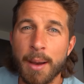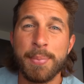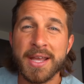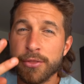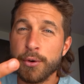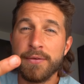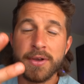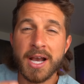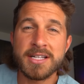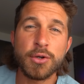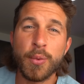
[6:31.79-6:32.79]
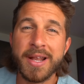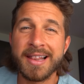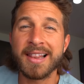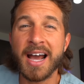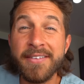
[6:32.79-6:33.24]
I'm picking three of you guys to
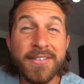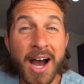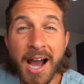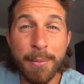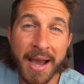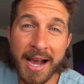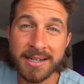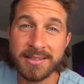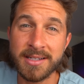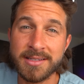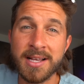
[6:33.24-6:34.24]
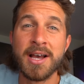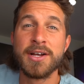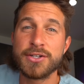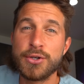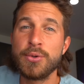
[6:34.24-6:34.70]
win lifetime access
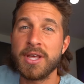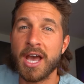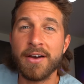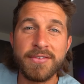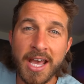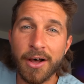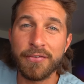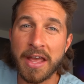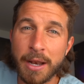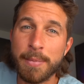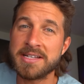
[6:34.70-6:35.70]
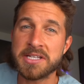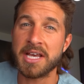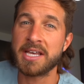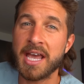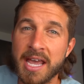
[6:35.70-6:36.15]
to the F D L database,
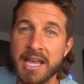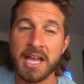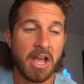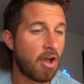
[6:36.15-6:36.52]
aka